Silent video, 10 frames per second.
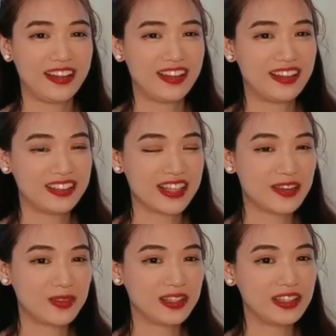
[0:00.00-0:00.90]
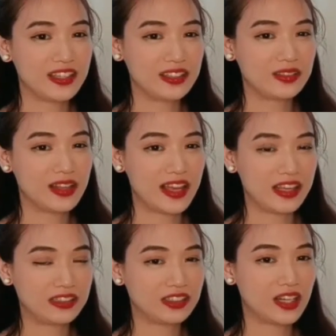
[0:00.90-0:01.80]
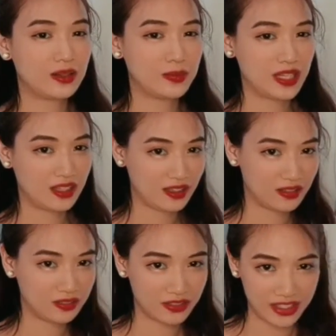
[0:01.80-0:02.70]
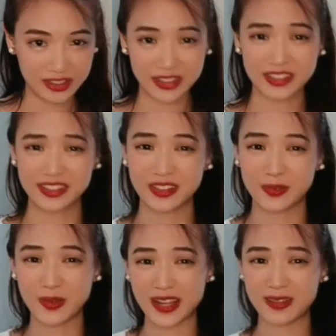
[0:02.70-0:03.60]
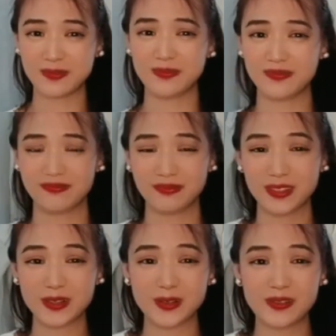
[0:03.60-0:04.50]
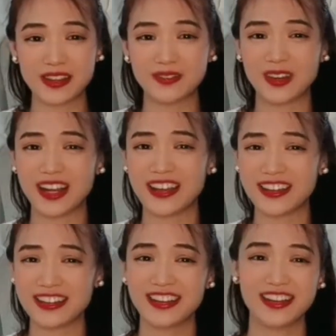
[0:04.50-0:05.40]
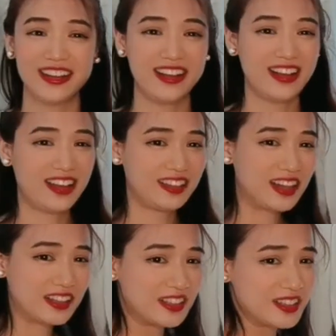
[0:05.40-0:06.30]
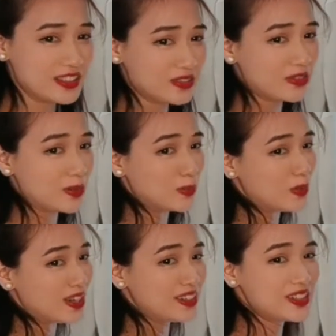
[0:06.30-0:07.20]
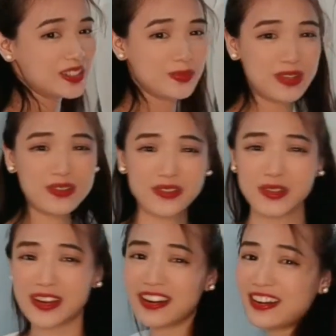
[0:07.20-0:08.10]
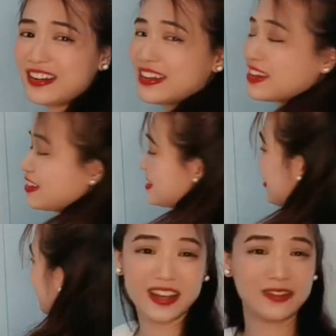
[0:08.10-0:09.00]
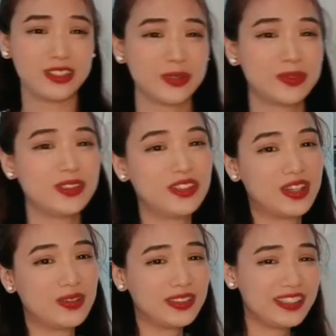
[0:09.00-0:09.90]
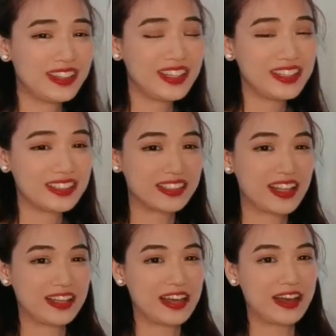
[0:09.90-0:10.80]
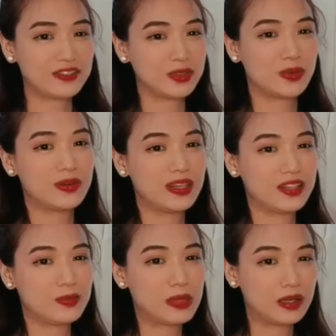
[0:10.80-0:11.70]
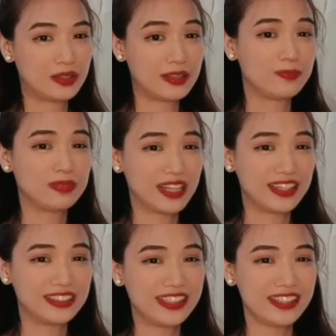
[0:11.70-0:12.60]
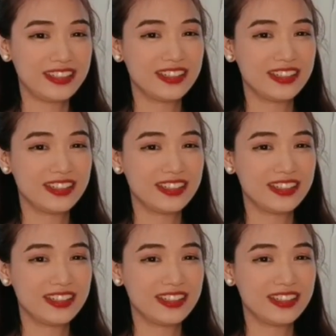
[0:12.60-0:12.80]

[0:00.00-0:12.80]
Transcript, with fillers: And I really like Tommy Hilfiger, the white, blue, and red. I got this from Winners before, and it's comfortable. The only thing is, like, I have to worry about it blending.